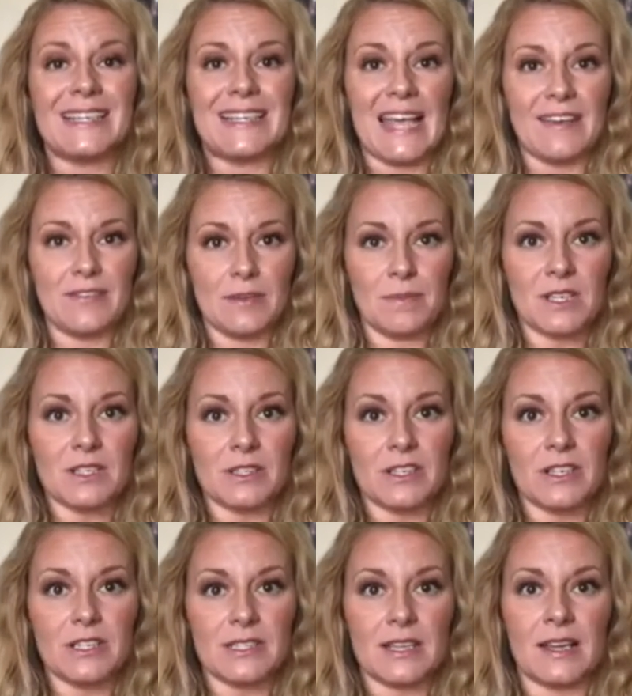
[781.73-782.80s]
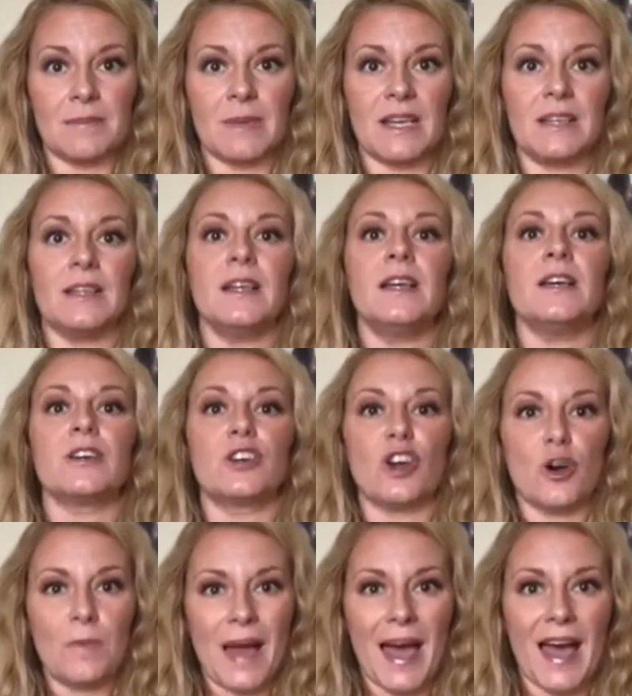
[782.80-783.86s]
Gave them a clear assignment. Go
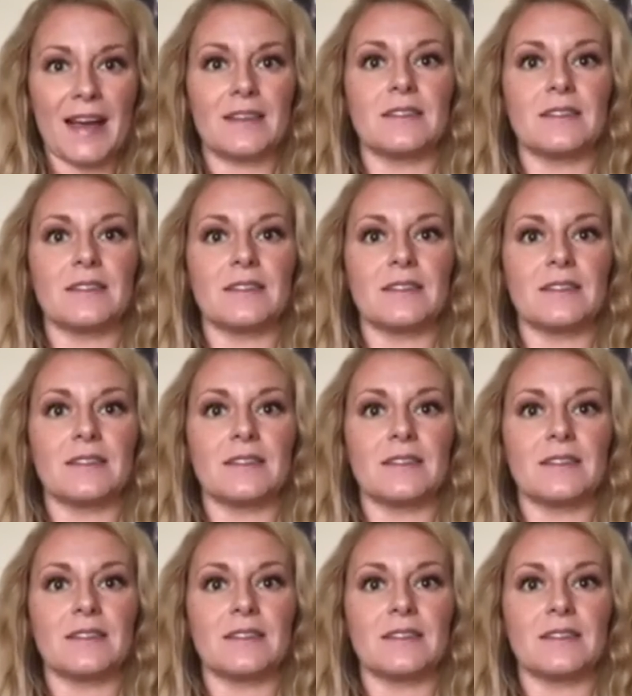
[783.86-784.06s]
back.